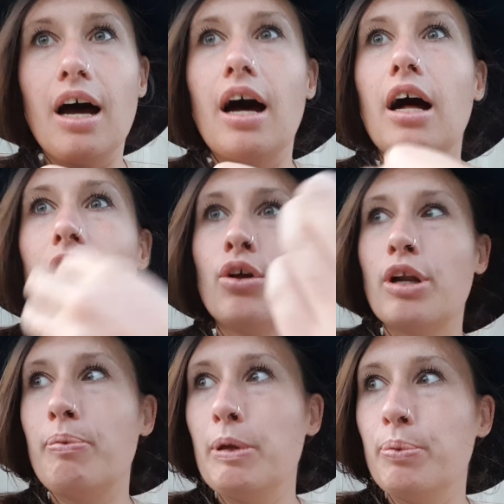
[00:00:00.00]
A lot
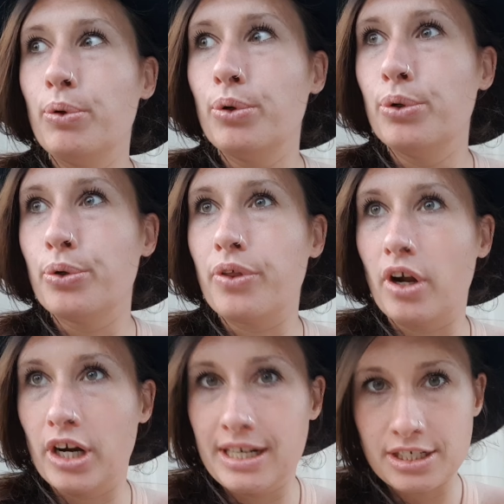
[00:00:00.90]
of people
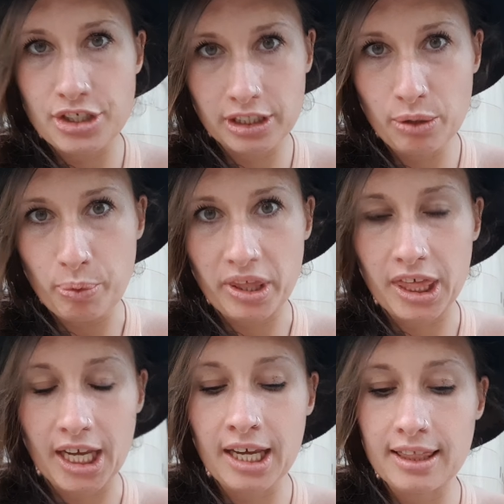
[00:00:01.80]
are initially, we
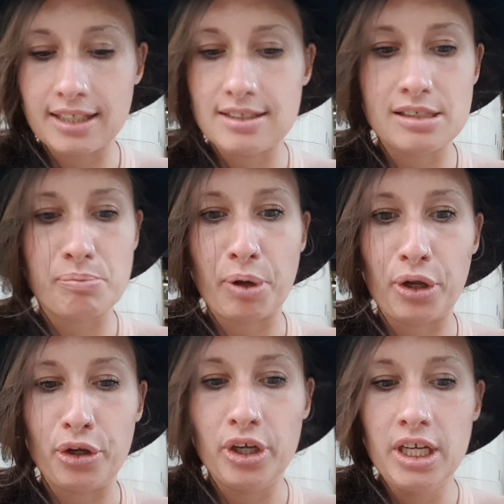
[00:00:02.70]
think this is
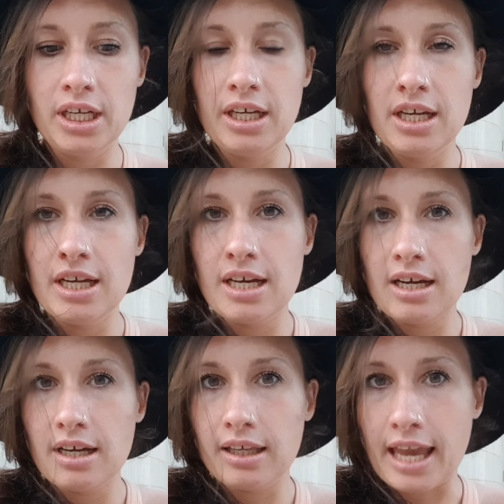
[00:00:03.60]
about
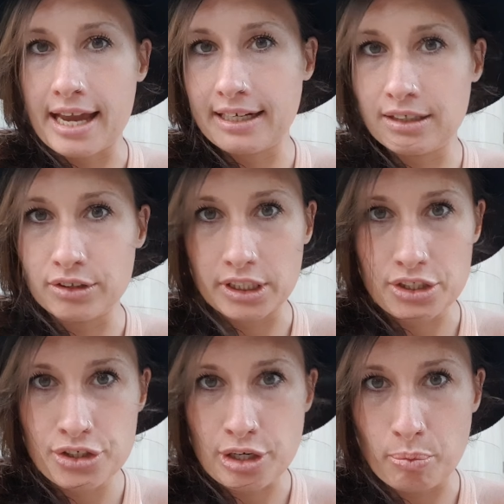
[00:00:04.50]
getting a
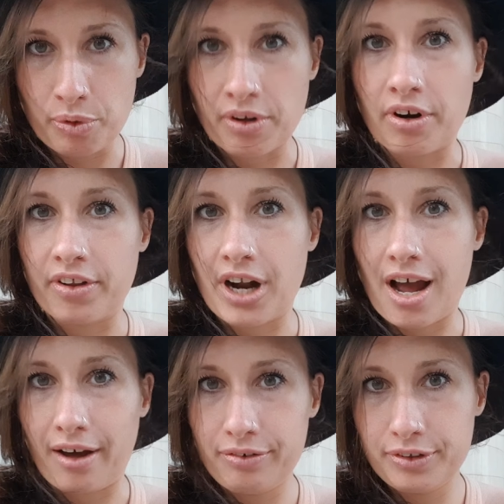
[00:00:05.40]
relationship with their other
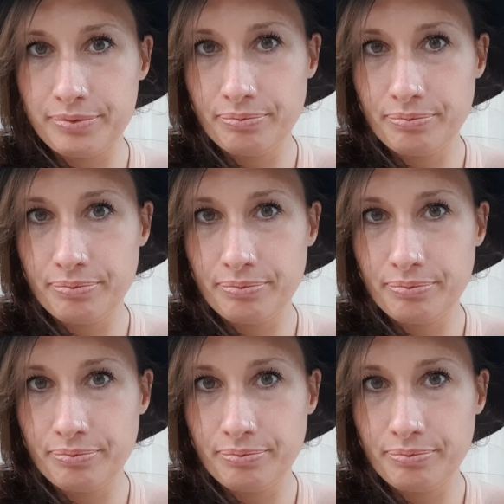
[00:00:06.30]
half.